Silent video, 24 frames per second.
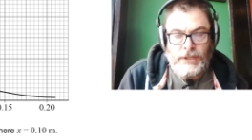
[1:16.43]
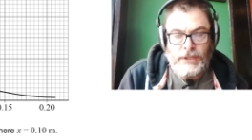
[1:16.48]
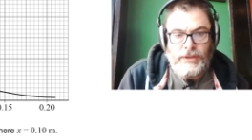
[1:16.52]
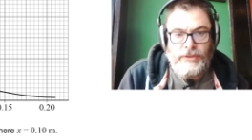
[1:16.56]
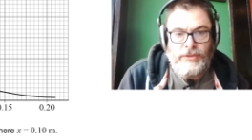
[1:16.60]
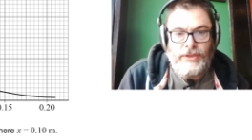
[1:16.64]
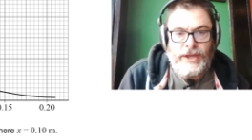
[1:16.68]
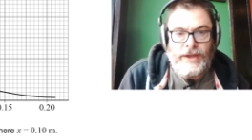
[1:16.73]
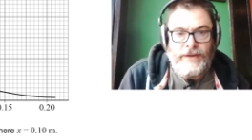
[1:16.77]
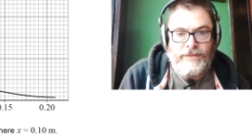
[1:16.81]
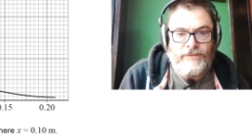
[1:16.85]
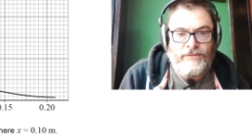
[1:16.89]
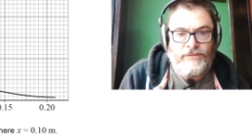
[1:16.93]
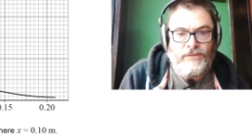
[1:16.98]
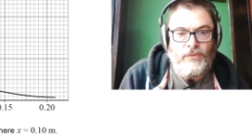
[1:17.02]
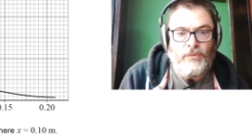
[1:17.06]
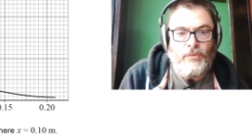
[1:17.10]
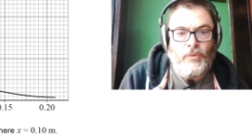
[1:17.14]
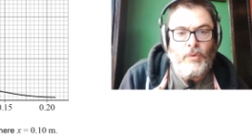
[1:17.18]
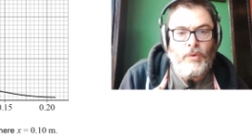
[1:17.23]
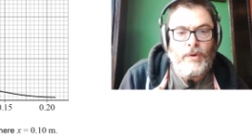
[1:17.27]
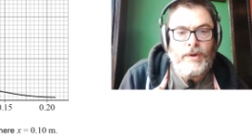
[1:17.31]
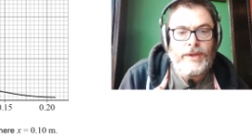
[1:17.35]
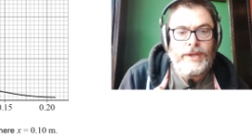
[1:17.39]

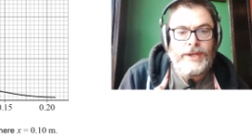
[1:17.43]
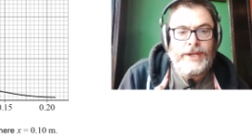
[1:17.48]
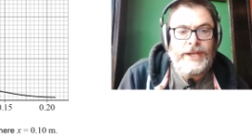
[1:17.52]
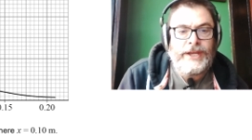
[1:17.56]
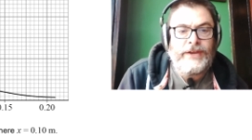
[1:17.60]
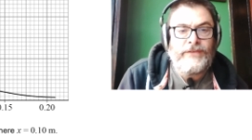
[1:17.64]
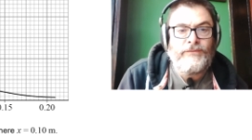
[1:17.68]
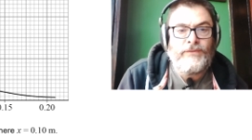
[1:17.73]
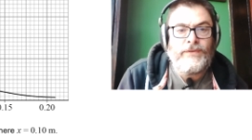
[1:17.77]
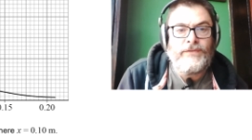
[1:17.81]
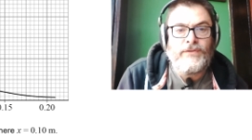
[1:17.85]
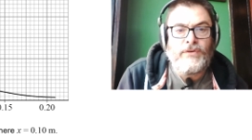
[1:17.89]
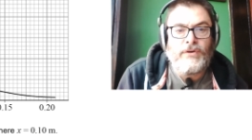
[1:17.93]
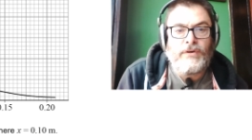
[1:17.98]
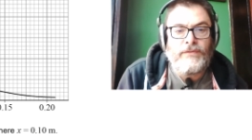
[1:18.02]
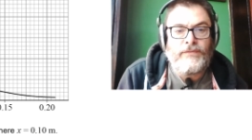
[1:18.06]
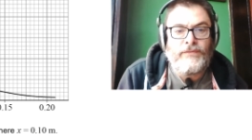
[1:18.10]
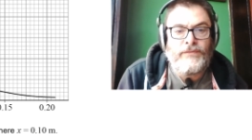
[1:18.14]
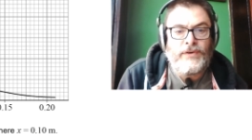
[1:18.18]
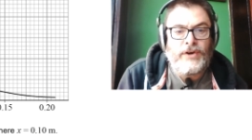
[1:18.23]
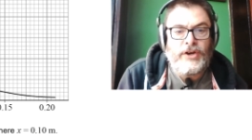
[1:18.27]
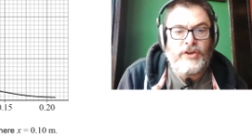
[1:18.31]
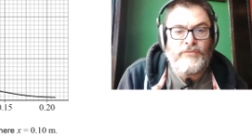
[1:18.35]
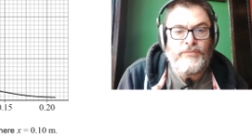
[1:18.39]
Therefore, if we've got
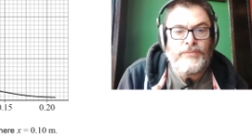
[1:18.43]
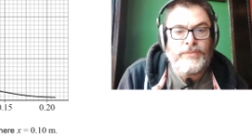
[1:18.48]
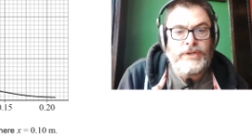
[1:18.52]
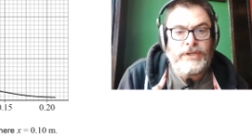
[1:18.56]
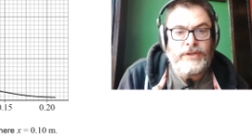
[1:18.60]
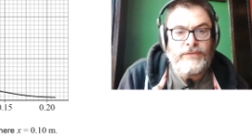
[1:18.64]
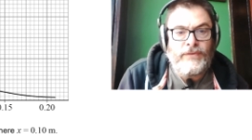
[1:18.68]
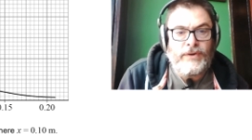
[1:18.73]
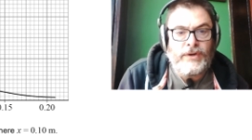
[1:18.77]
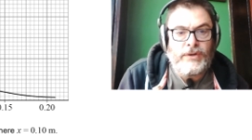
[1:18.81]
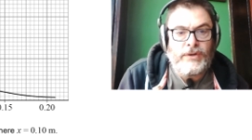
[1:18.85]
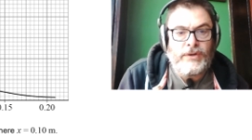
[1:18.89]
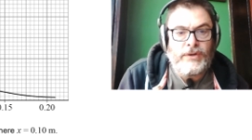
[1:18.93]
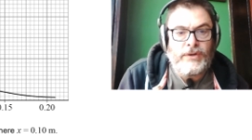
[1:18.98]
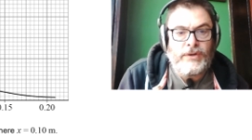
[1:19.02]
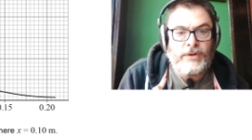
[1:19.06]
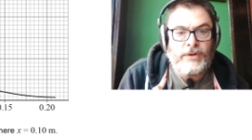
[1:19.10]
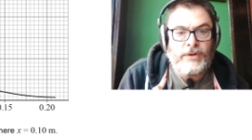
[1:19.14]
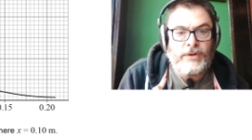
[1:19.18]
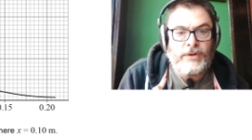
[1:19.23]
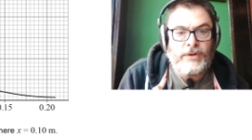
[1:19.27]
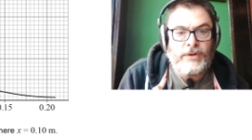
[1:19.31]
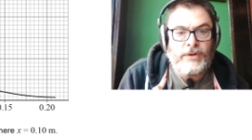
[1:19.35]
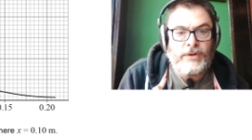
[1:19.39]
5
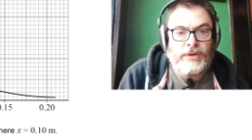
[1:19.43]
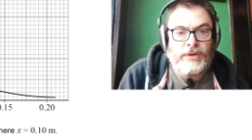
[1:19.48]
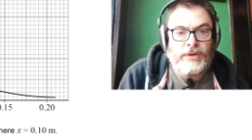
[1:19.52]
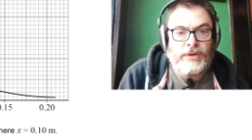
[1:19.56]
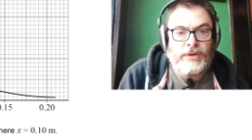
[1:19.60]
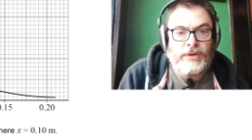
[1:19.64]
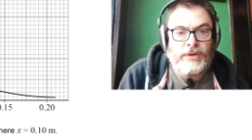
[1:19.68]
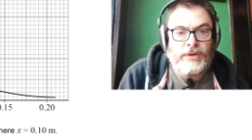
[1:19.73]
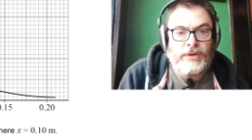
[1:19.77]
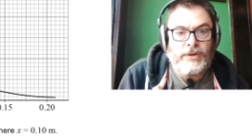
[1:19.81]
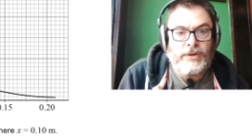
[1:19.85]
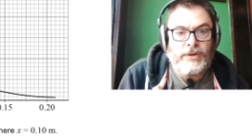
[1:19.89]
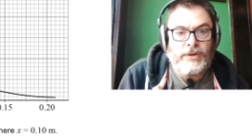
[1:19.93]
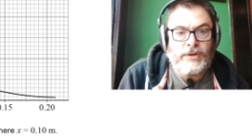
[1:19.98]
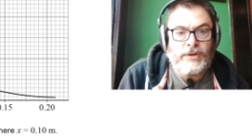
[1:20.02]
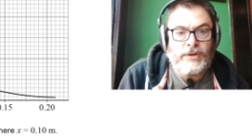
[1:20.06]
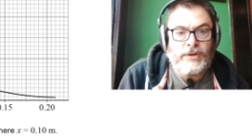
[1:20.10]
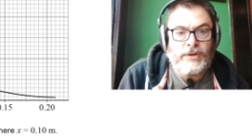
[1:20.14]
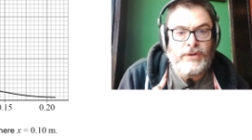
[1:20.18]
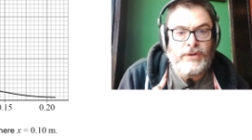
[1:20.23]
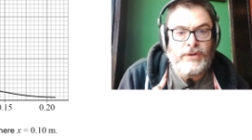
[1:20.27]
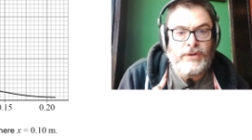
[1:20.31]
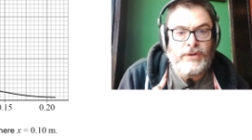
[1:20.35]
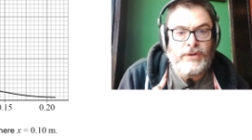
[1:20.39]
millivolts, or less than 5
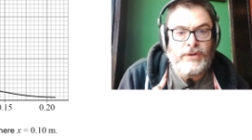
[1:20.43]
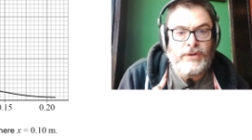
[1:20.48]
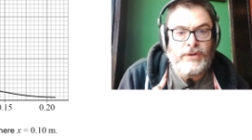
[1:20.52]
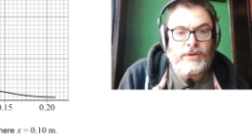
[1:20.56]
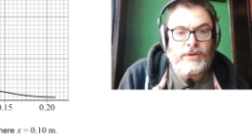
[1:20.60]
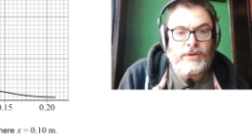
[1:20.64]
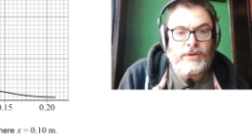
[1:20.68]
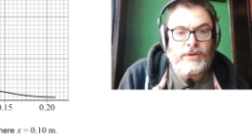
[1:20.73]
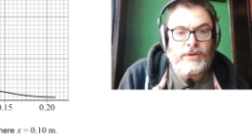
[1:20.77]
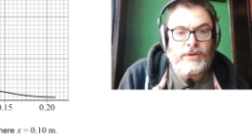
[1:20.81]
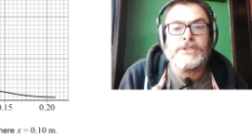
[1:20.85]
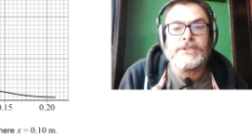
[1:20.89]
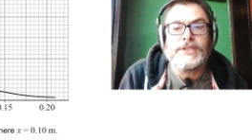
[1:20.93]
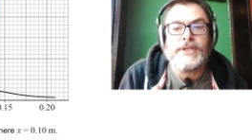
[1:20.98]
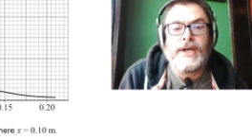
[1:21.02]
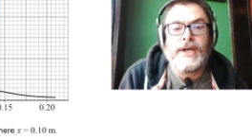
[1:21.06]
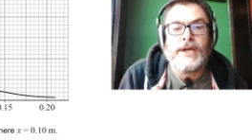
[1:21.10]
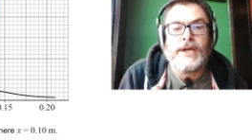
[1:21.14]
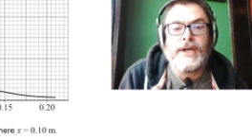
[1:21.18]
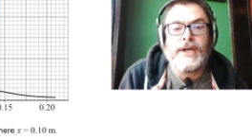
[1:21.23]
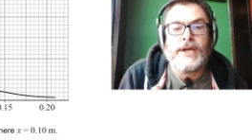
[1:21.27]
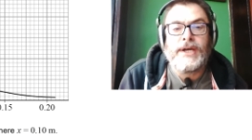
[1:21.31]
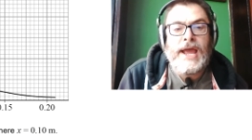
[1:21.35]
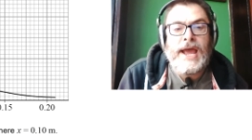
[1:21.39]
millivolts I should
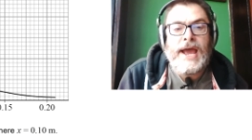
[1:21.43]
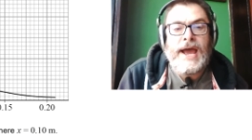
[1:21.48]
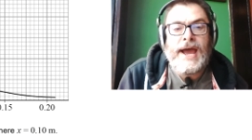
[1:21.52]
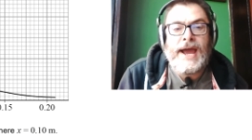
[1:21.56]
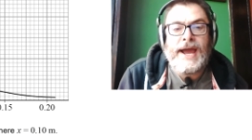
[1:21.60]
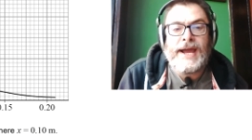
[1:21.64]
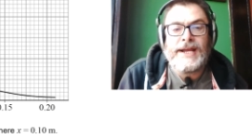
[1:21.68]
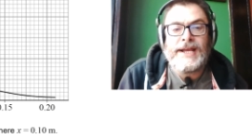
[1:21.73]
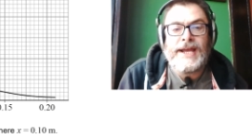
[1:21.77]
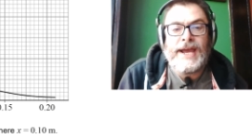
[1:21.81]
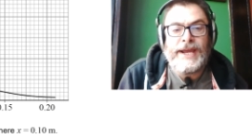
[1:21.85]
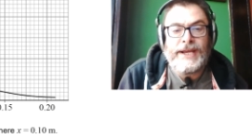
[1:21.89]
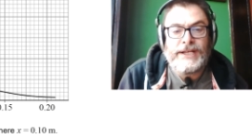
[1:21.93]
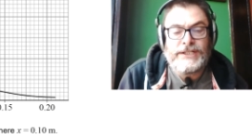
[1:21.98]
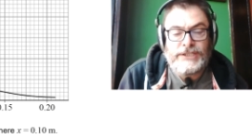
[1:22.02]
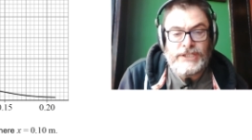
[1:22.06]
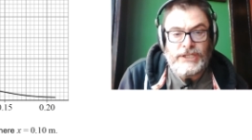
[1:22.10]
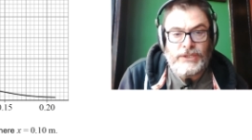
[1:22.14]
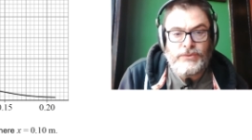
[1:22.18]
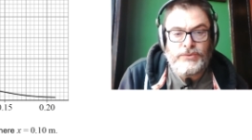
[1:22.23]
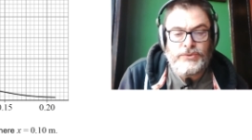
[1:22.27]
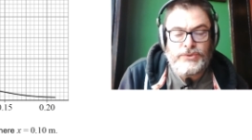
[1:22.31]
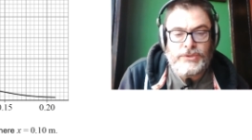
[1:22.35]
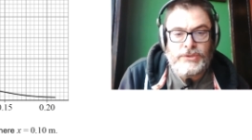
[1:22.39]
say, at x
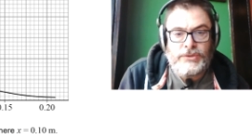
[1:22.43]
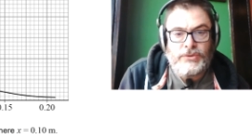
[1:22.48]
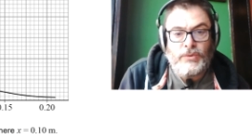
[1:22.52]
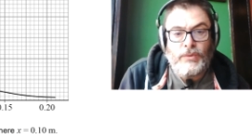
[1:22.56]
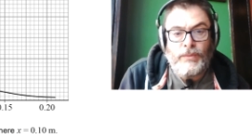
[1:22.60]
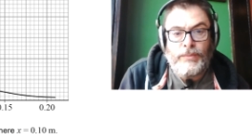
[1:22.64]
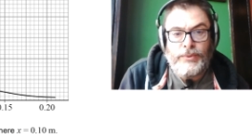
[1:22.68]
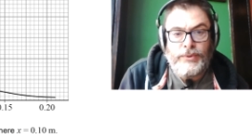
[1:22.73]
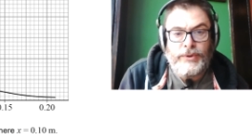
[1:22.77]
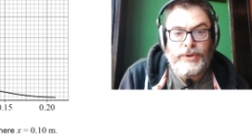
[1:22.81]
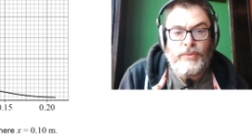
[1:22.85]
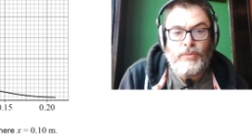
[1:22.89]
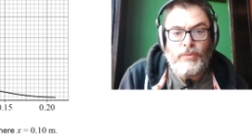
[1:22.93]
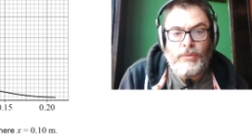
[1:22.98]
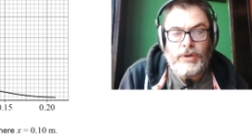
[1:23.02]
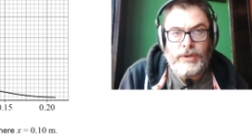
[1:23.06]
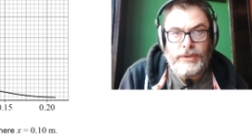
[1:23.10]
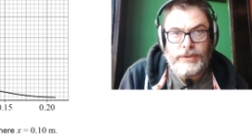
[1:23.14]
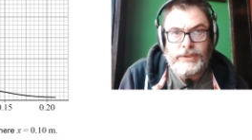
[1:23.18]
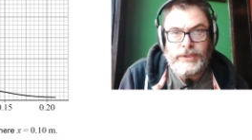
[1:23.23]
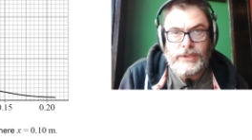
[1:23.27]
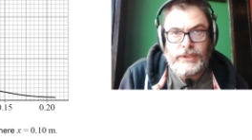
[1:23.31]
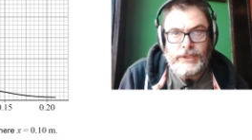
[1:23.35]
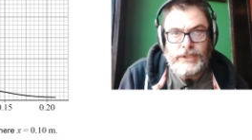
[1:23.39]
equals
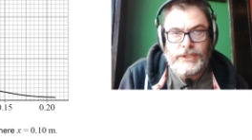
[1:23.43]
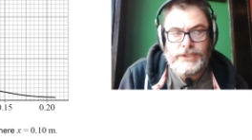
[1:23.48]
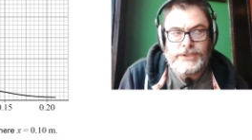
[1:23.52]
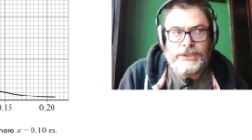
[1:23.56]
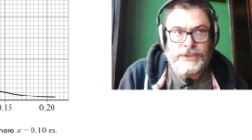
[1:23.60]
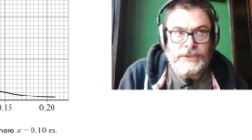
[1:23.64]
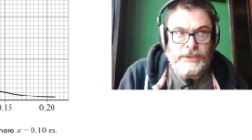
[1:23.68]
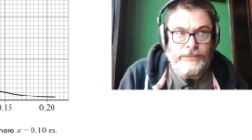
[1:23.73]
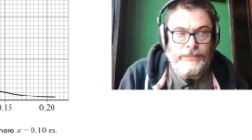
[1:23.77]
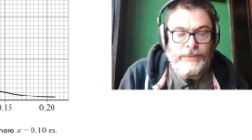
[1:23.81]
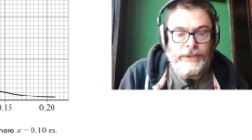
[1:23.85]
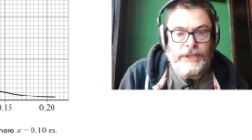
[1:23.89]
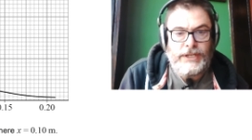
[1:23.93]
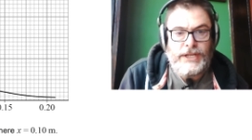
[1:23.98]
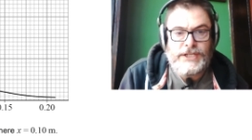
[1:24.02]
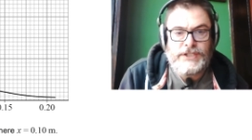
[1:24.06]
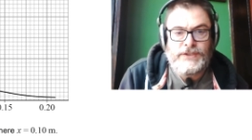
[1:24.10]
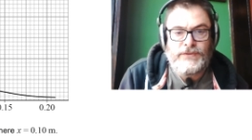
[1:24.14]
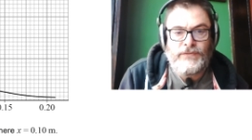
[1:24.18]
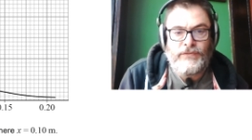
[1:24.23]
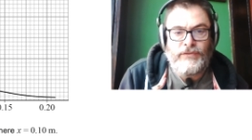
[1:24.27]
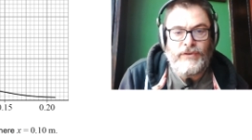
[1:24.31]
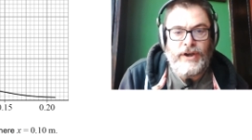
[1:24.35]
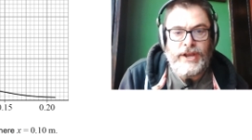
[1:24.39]
0.1, it's going to be
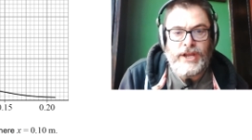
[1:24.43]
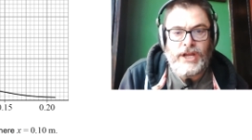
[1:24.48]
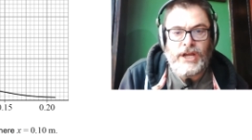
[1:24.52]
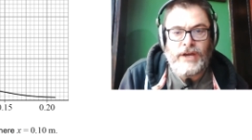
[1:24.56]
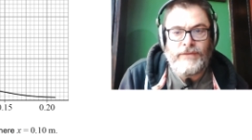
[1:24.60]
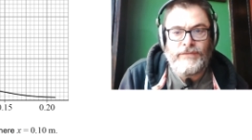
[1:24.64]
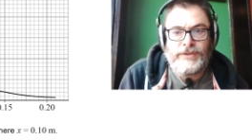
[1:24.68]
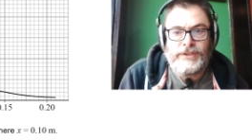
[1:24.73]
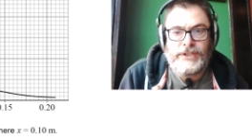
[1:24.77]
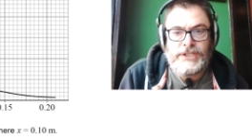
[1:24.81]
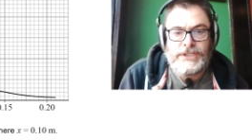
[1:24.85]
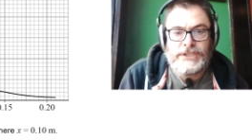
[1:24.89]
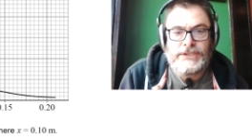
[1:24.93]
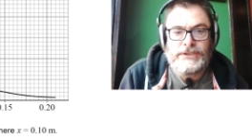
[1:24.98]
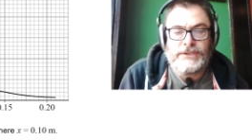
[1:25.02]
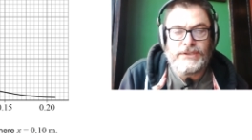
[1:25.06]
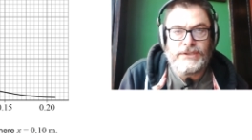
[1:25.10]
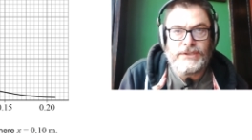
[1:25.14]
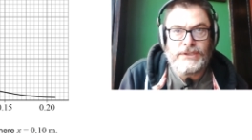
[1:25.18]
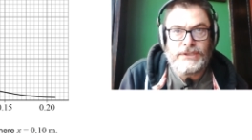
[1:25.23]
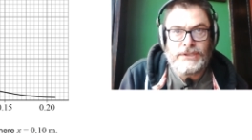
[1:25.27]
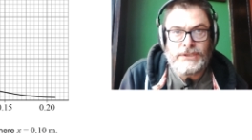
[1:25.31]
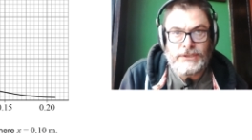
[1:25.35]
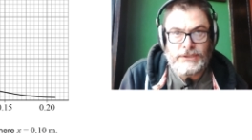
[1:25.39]
less for any other
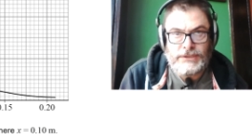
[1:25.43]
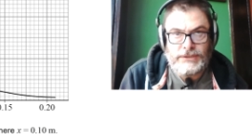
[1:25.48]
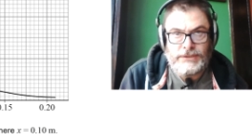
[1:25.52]
distance.